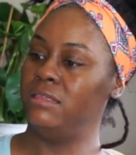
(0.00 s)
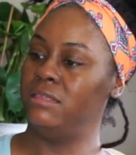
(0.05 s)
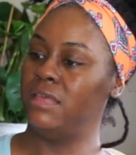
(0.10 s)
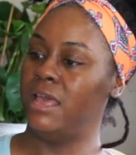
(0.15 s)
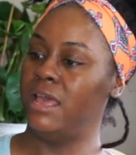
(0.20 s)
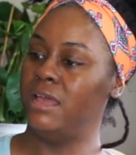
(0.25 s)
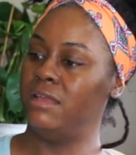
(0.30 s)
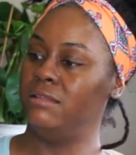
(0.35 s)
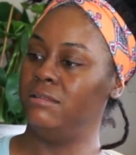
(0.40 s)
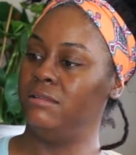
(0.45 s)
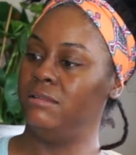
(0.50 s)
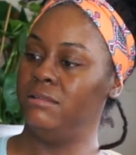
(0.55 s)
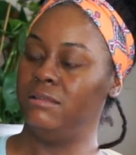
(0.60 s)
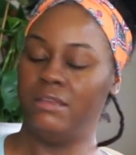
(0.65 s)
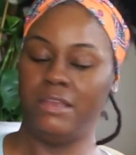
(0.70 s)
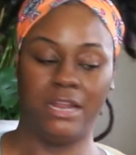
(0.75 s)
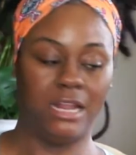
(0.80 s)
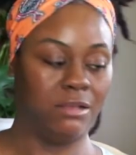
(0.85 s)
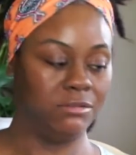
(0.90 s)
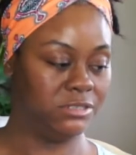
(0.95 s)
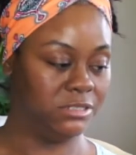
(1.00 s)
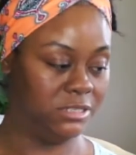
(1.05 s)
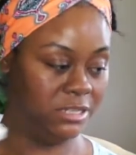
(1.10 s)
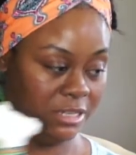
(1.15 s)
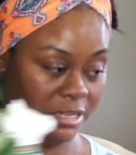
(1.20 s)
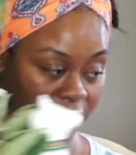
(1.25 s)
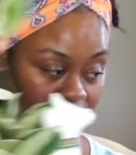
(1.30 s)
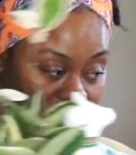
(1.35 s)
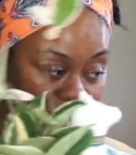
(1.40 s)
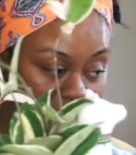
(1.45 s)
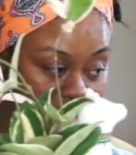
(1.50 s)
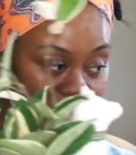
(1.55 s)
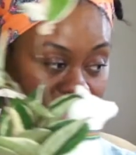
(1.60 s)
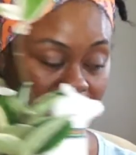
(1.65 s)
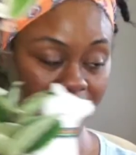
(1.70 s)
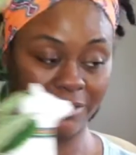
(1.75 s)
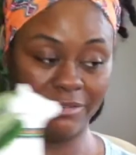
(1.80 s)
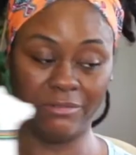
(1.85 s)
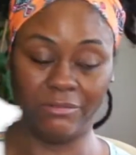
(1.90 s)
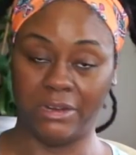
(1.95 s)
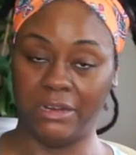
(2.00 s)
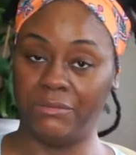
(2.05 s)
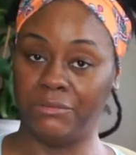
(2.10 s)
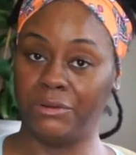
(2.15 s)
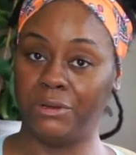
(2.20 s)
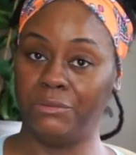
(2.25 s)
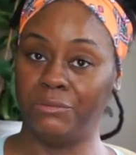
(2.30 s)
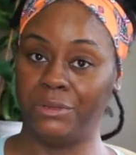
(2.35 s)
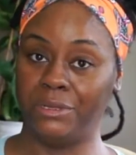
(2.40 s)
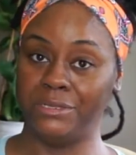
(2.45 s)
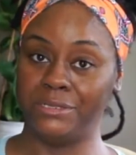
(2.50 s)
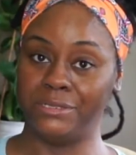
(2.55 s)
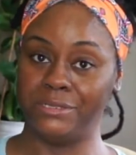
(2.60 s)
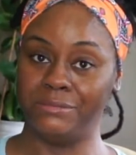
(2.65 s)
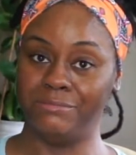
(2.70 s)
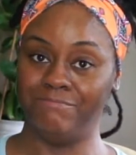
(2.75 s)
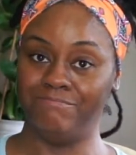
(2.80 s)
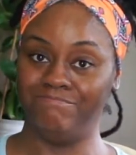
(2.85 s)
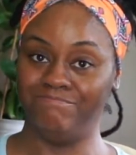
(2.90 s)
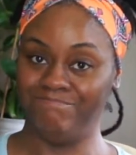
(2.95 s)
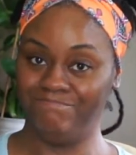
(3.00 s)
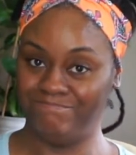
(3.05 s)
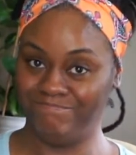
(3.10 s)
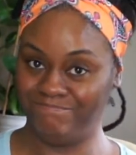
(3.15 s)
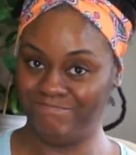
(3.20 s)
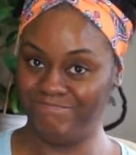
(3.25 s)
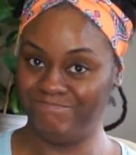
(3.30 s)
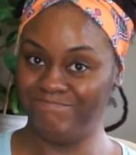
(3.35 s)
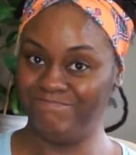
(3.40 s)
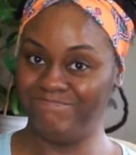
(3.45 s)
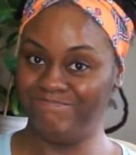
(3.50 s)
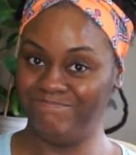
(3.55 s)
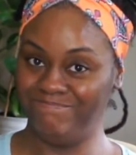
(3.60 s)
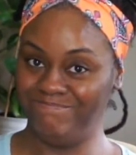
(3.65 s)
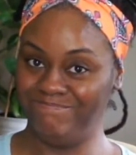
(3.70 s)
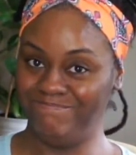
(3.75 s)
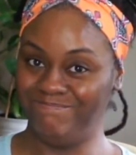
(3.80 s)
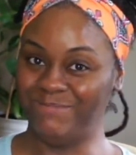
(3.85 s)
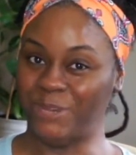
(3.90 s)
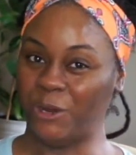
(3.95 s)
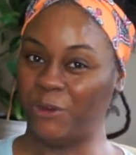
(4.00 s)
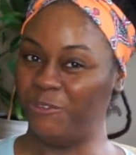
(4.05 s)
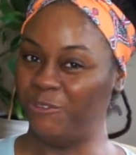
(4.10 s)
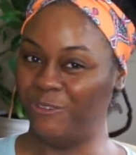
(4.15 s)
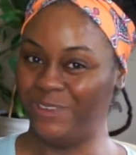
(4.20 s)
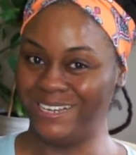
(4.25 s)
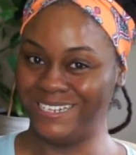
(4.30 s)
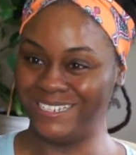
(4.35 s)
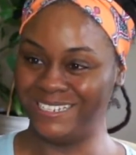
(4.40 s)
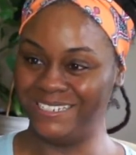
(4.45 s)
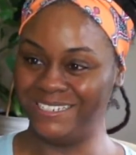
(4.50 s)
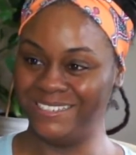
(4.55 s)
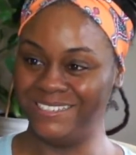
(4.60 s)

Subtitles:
that. And I'll stick it right there, right where it was. Perfect.